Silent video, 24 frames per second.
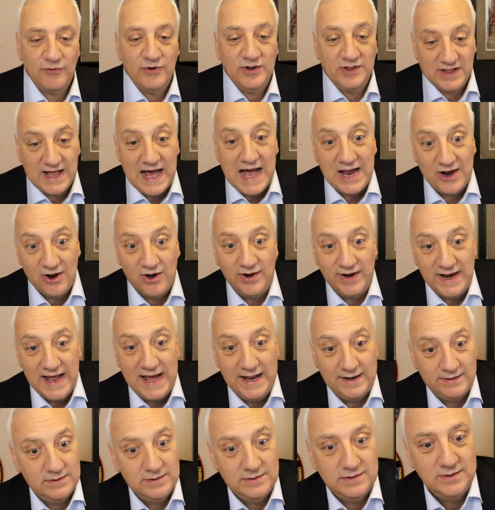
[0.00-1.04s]
want to rely on
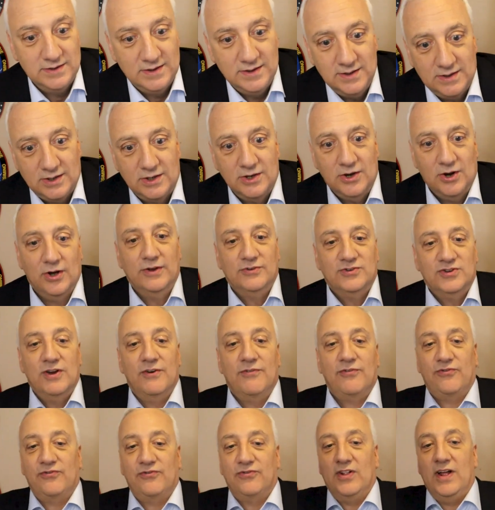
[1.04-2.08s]
that you know, as
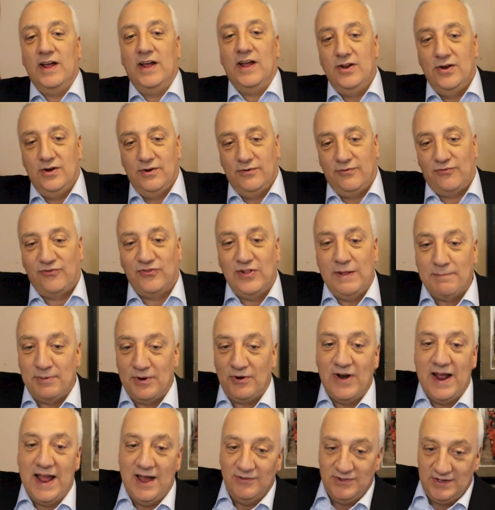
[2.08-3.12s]
you're you know flipping
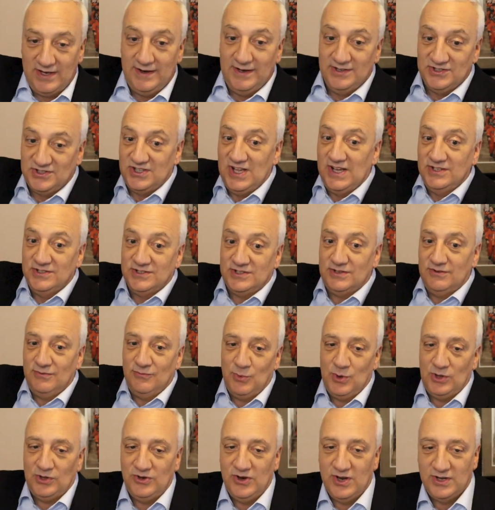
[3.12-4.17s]
around, and this thing is
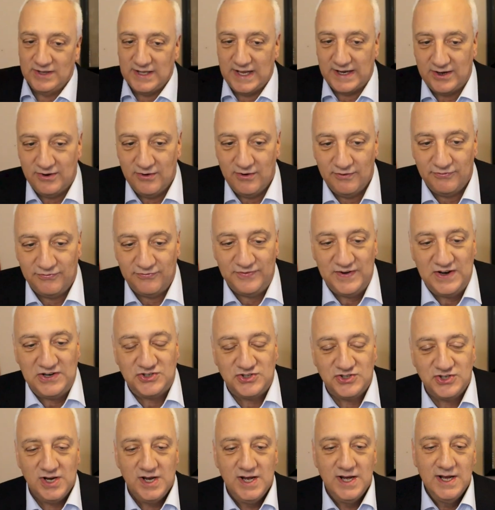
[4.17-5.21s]
reeling in like you're a
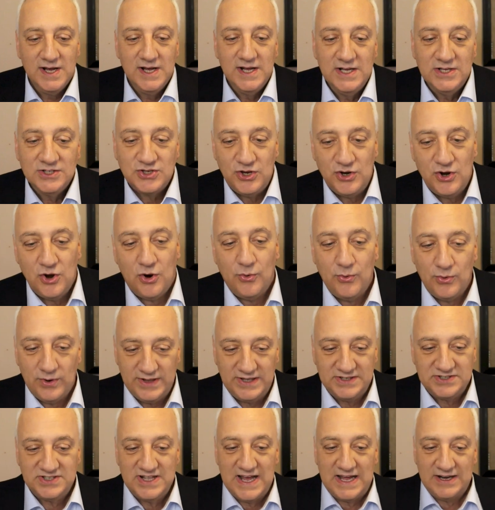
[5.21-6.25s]
fish. So you
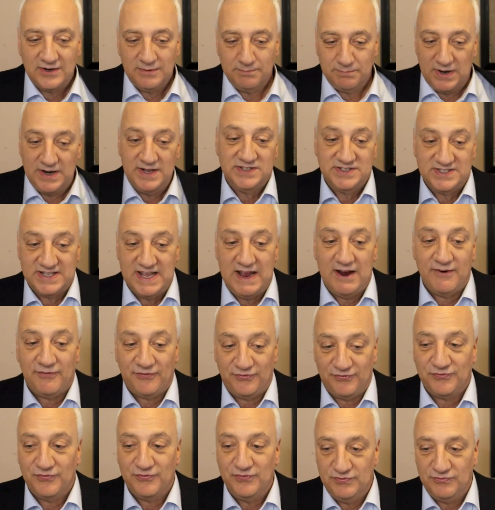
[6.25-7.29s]
don't. It's not, but it's there
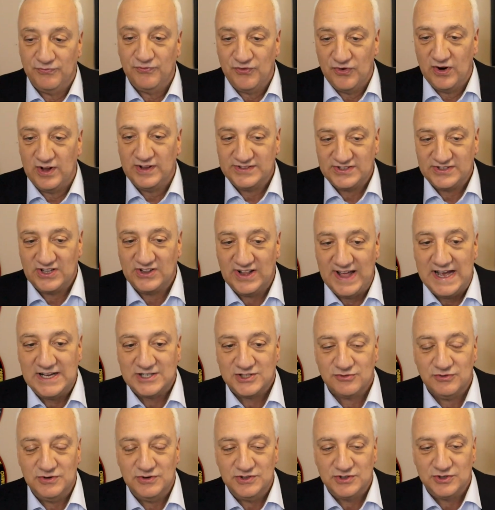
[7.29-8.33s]
was a
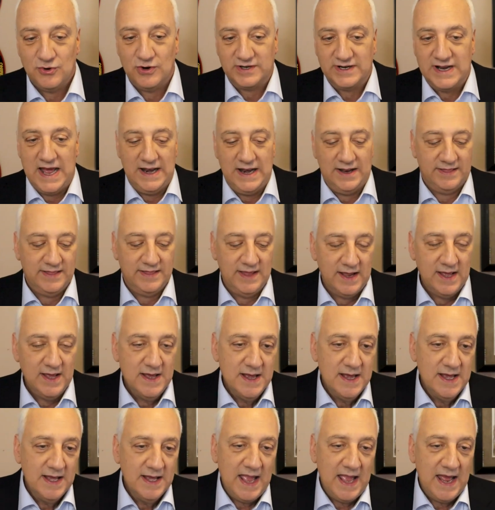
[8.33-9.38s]
last resort kind of thing.
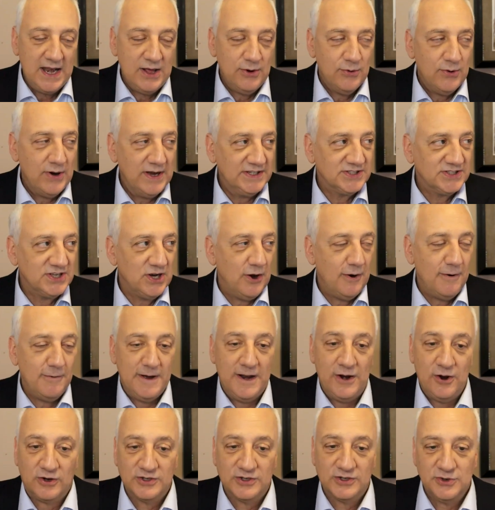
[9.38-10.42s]
Anyway,
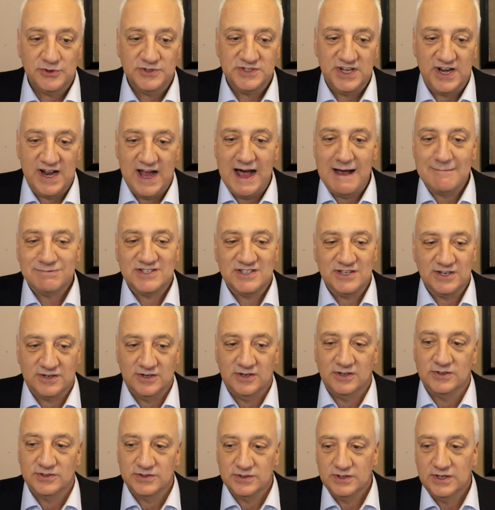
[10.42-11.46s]
so it also is an
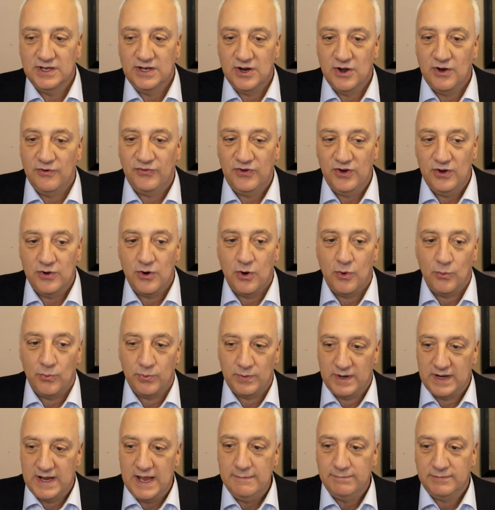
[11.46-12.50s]
obstacle, you know, if you
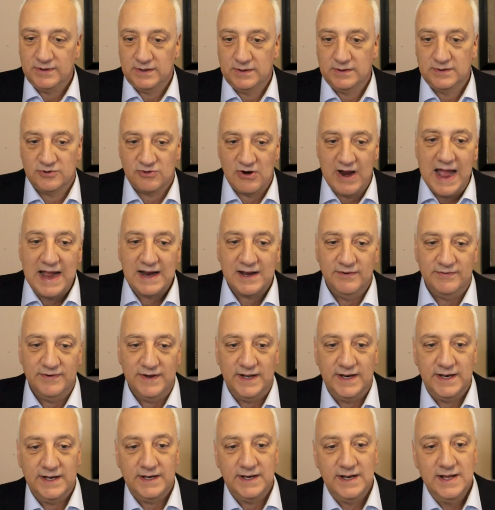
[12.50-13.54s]
don't keep track
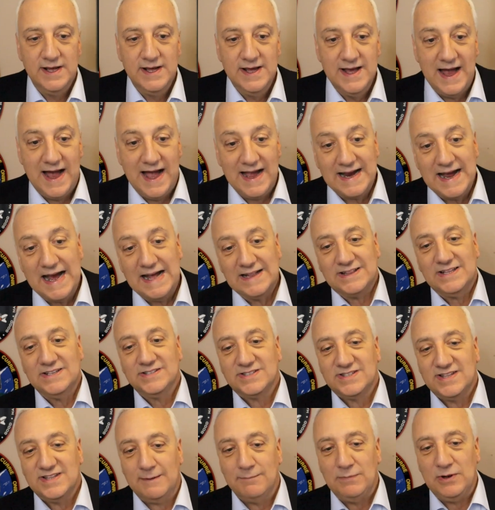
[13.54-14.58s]
of it. And I got
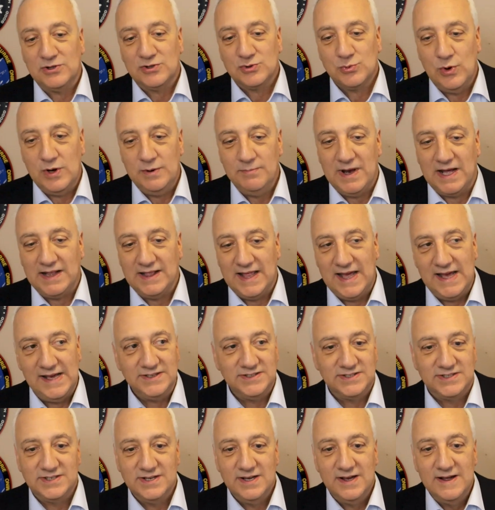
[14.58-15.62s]
this thing between my
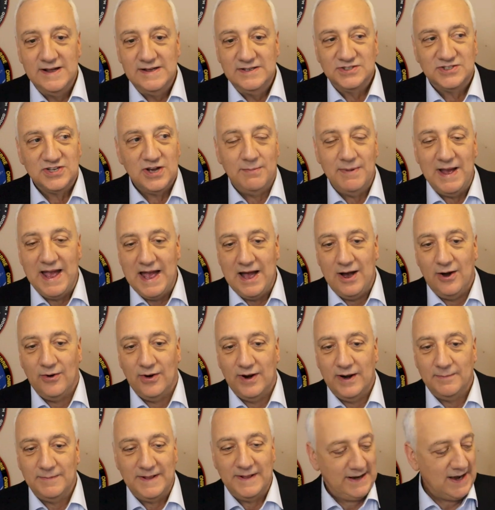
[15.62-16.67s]
legs
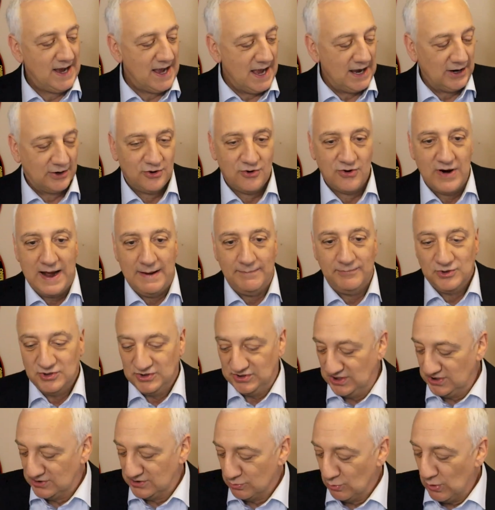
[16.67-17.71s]
somehow, and I'm like, ah, crap,
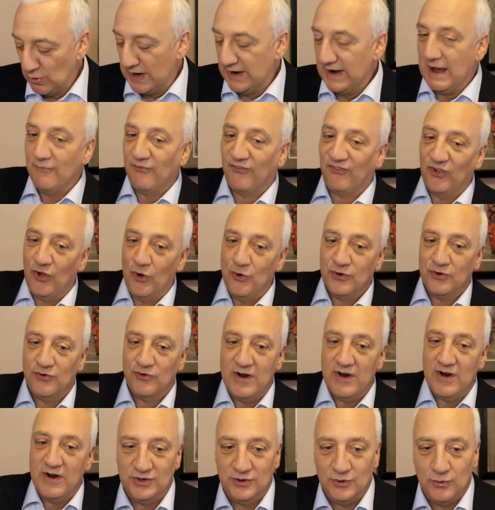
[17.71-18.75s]
because it's and I'm floating
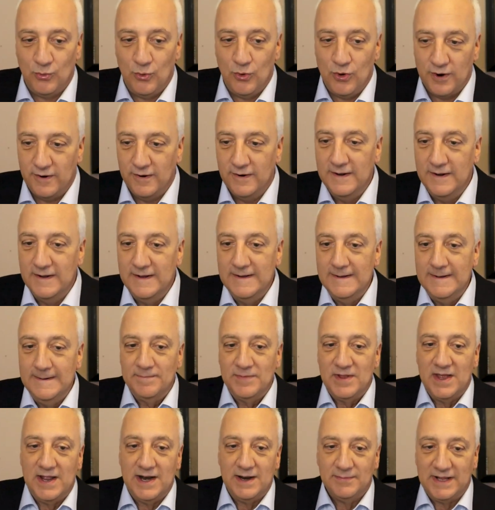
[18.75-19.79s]
around in the water,
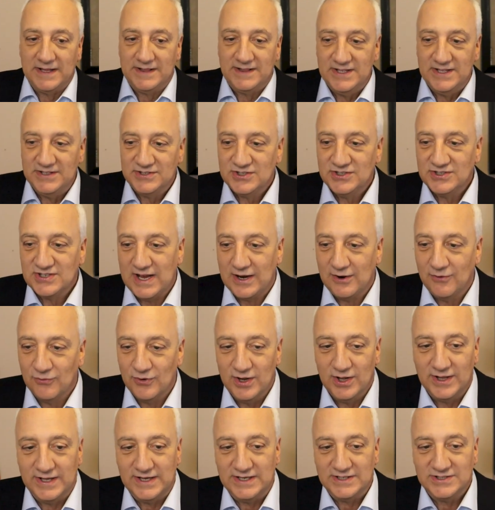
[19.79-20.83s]
and I'm like, this is like
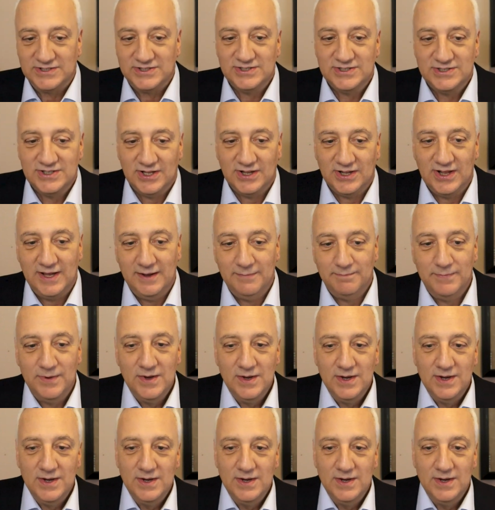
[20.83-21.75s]
really a silly,